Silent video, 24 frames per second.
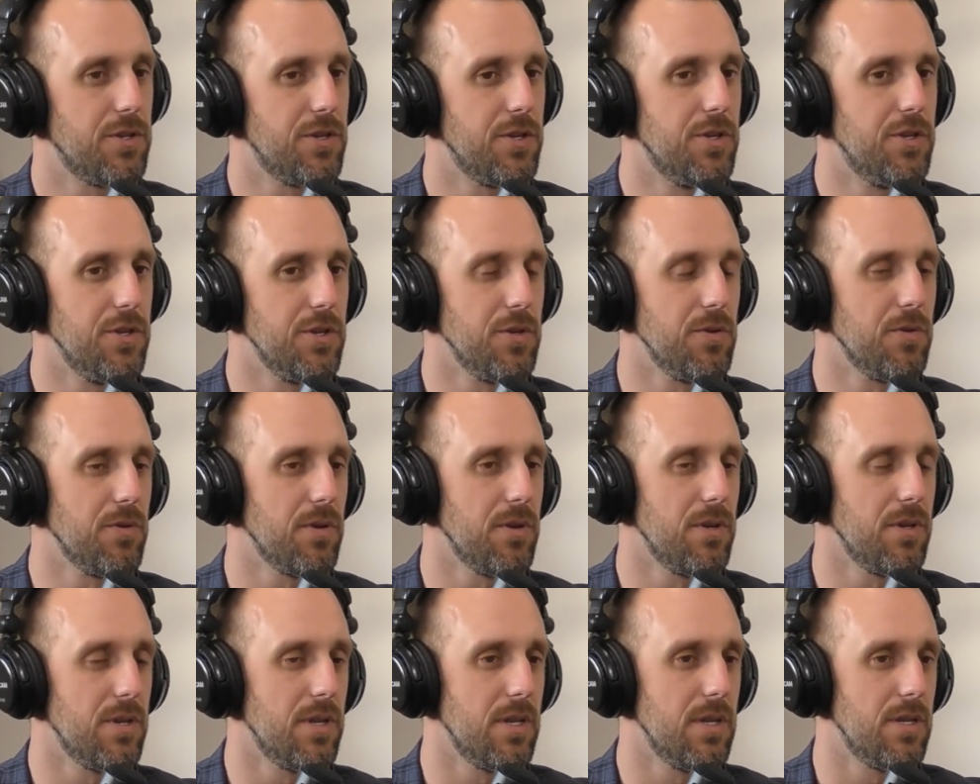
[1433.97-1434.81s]
Do
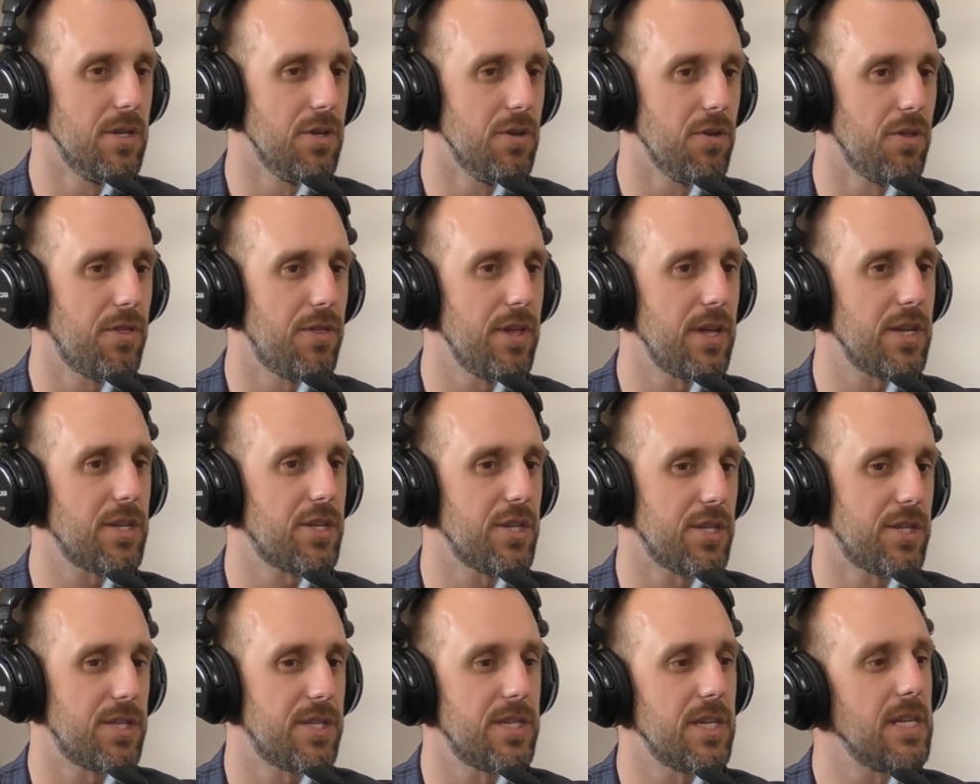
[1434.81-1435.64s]
you do you think
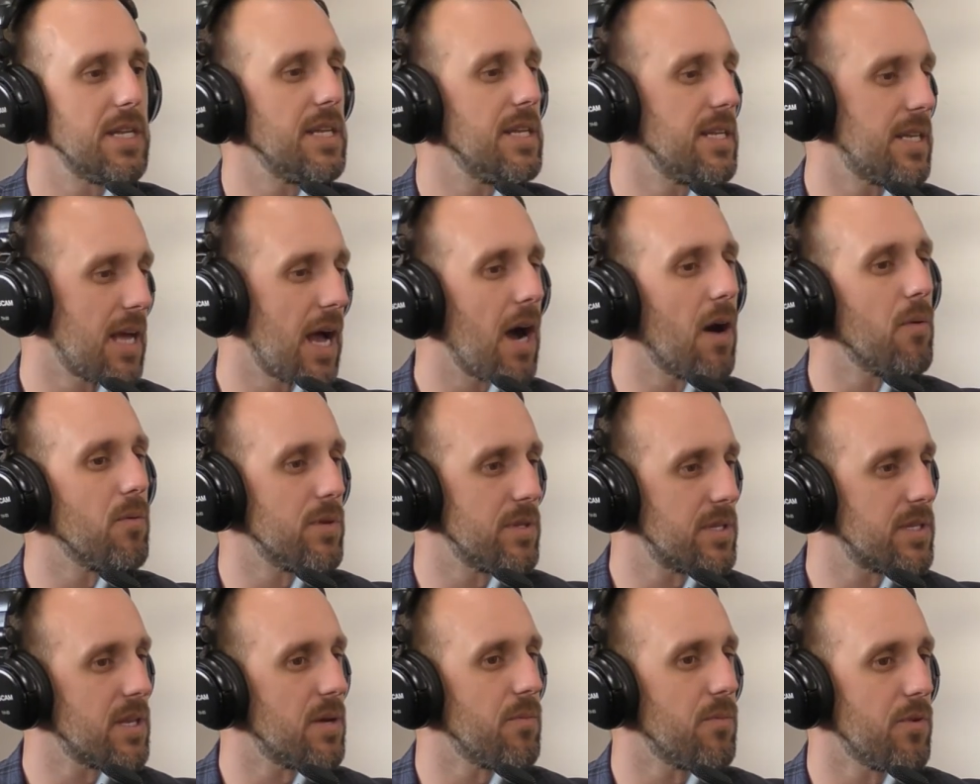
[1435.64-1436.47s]
just sitting down with
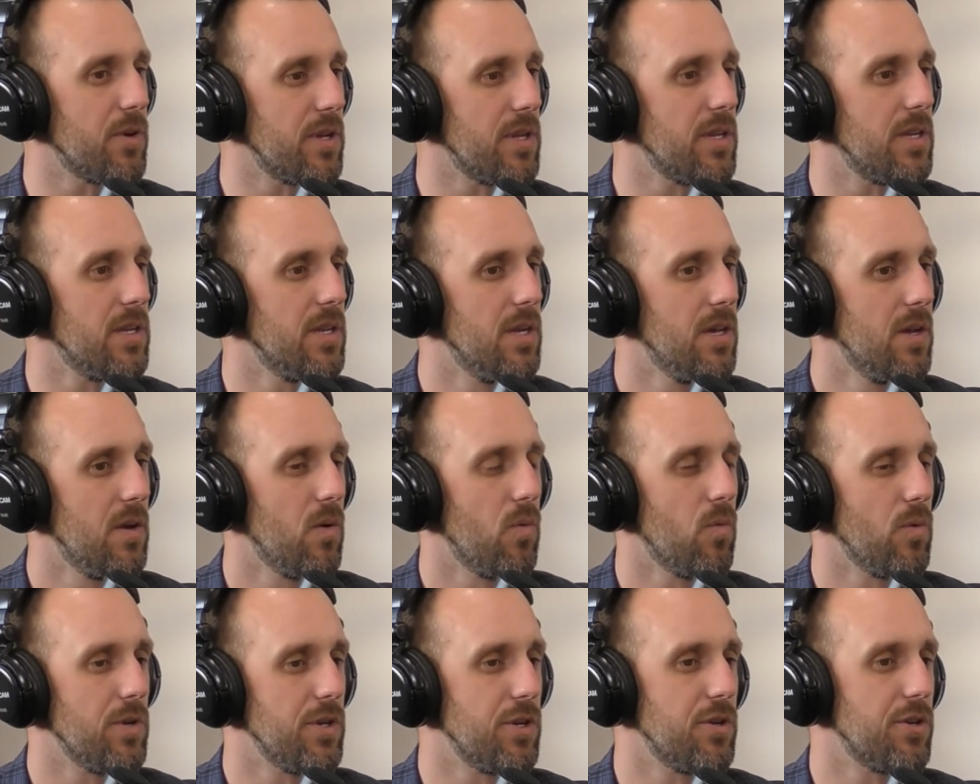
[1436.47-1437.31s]
someone
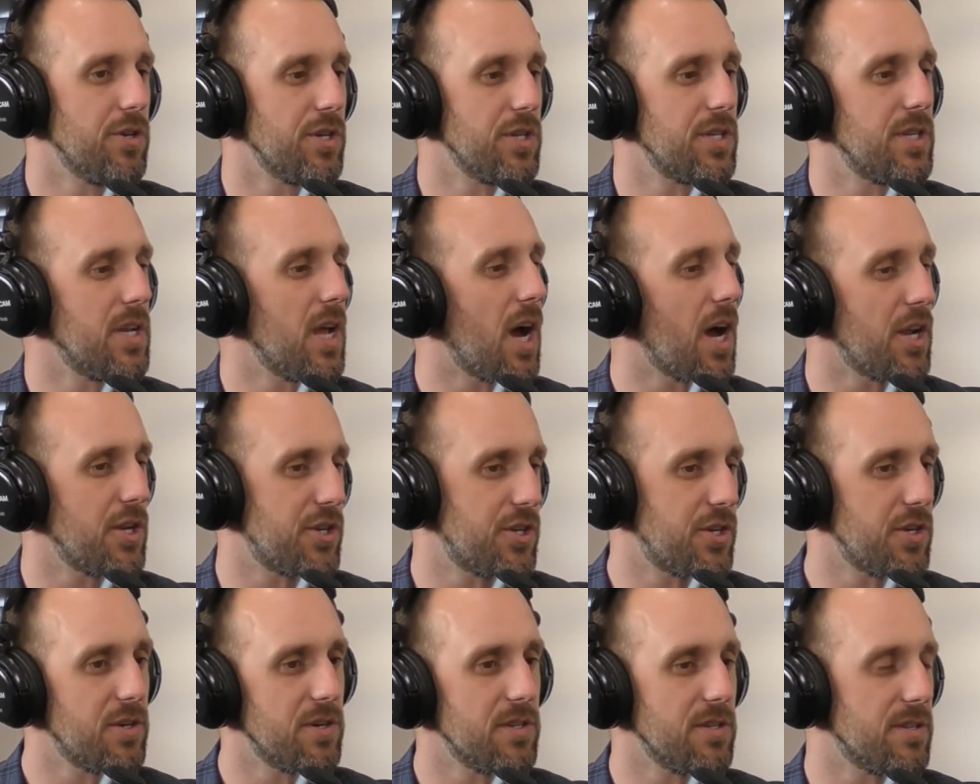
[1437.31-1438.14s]
when you're just not
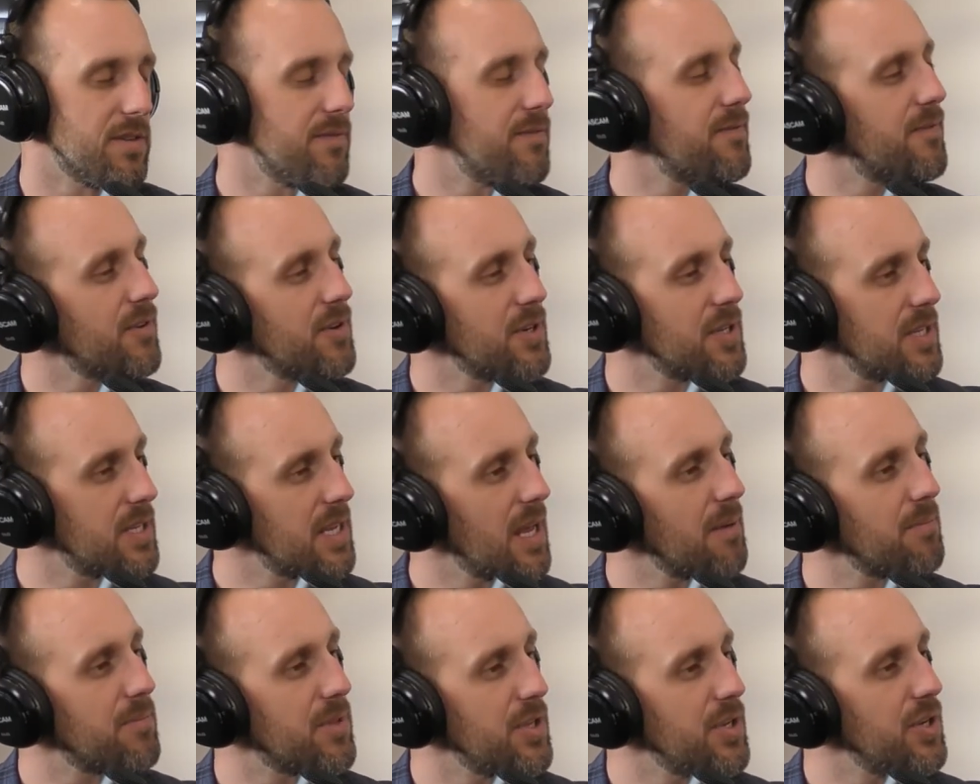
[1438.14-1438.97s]
sure is the first
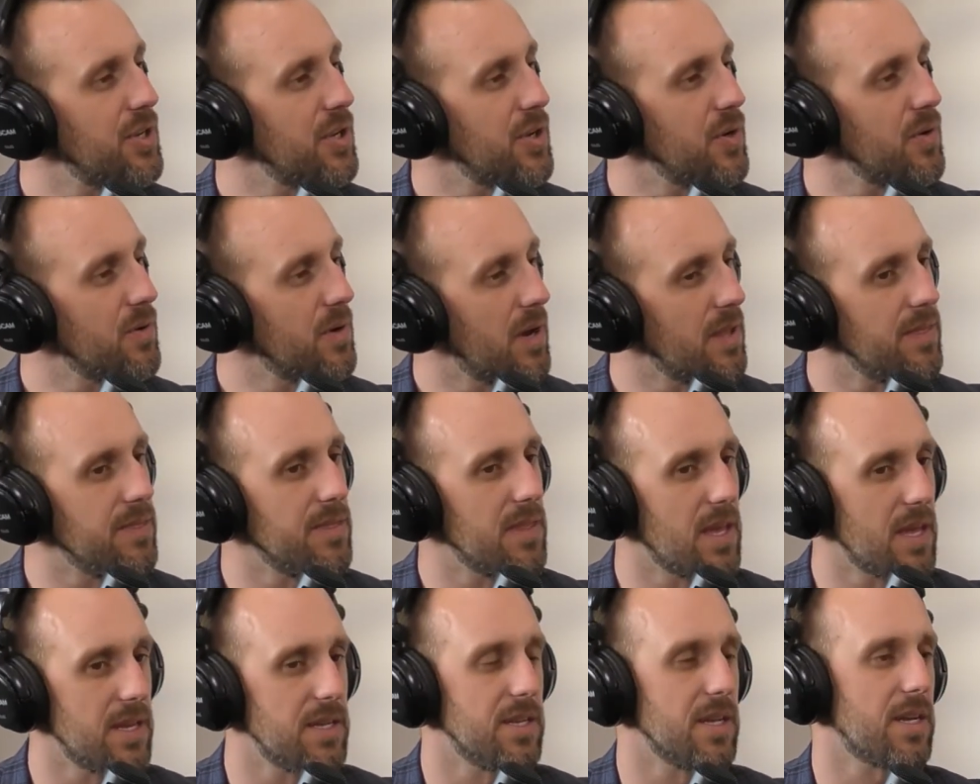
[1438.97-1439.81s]
step to do, and
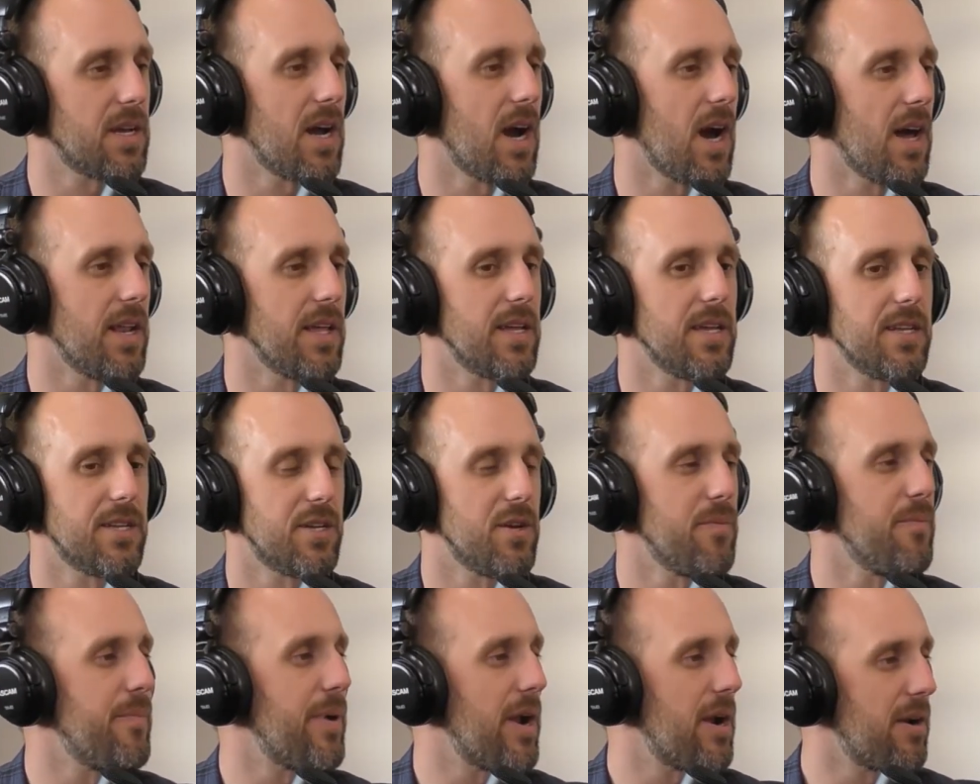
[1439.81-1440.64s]
then to kind of get
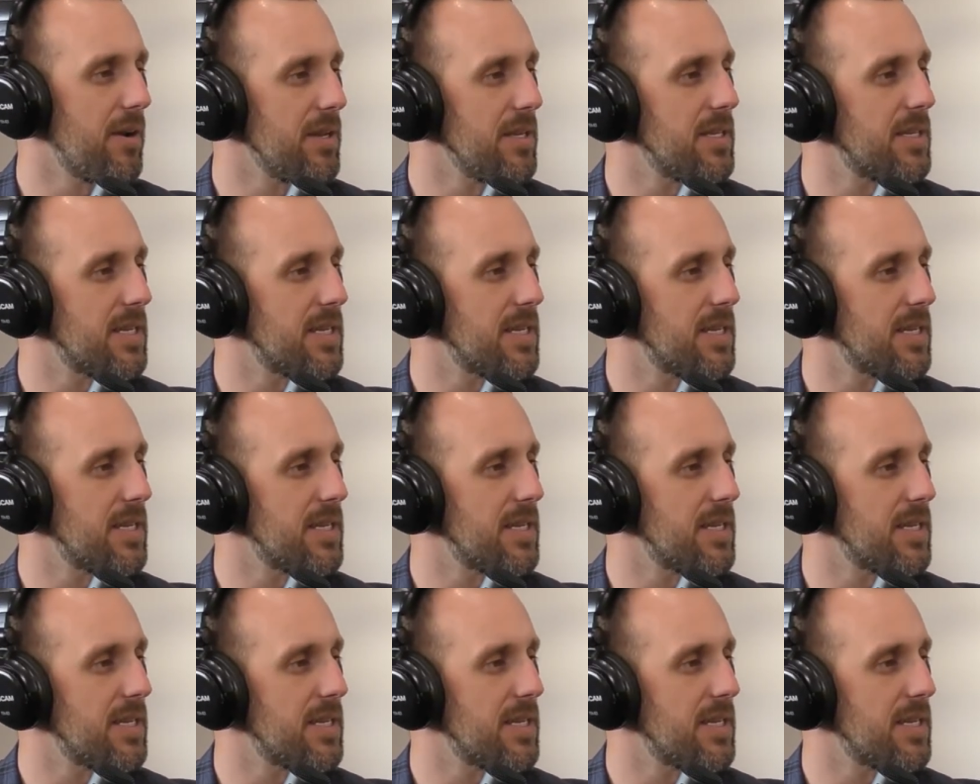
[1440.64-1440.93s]
your bearings